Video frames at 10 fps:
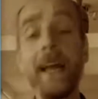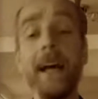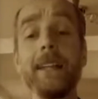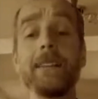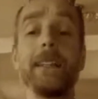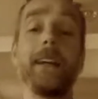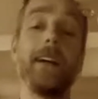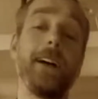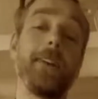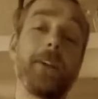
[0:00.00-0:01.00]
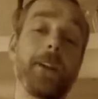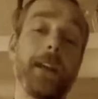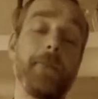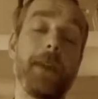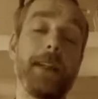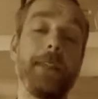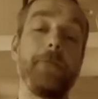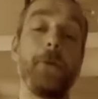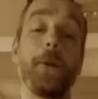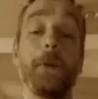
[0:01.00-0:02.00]
And I've got to get ready
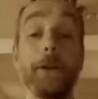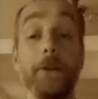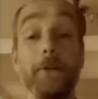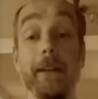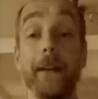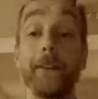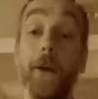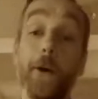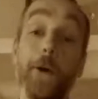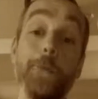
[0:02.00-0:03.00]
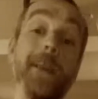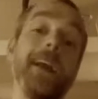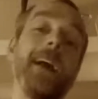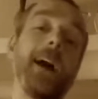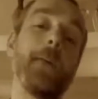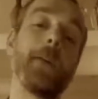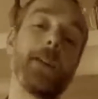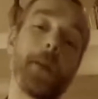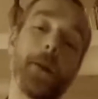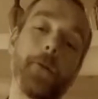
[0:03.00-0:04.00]
for when my girlfriend gets home, and we're going
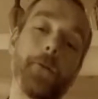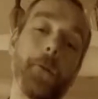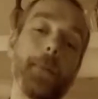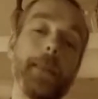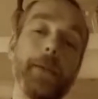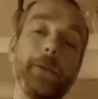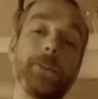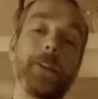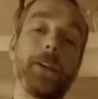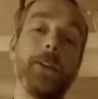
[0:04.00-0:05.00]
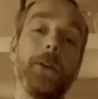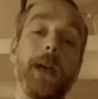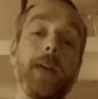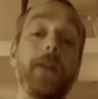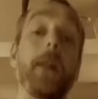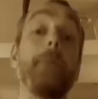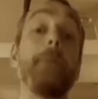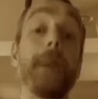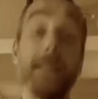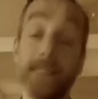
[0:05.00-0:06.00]
to go out for a meal. So you have an
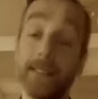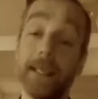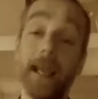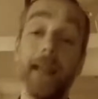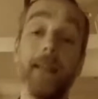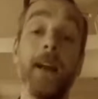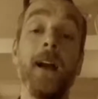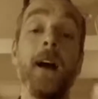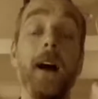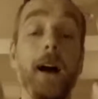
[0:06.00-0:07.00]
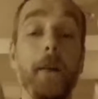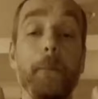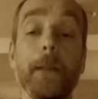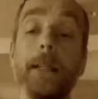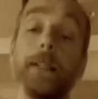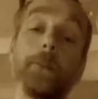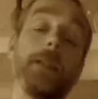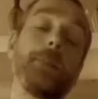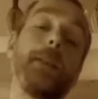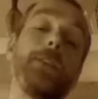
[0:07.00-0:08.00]
amazing day. Please,
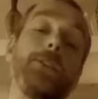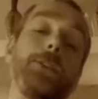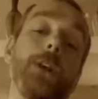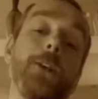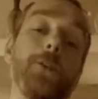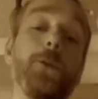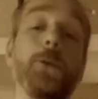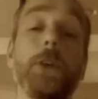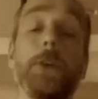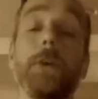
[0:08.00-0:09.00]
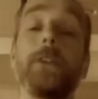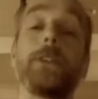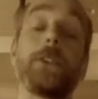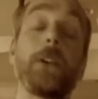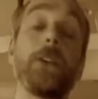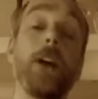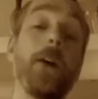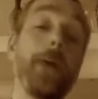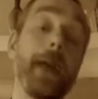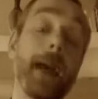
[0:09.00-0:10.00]
please, please do sign up to Auto Tweets, because I
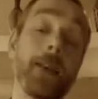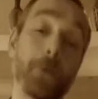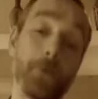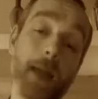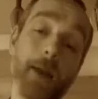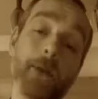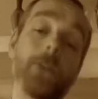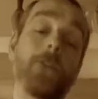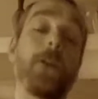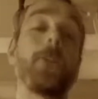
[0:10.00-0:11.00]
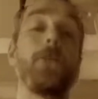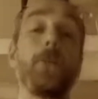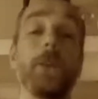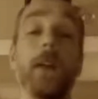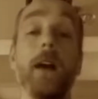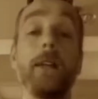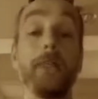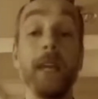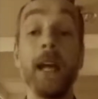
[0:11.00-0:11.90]
know it has the power to transform your life,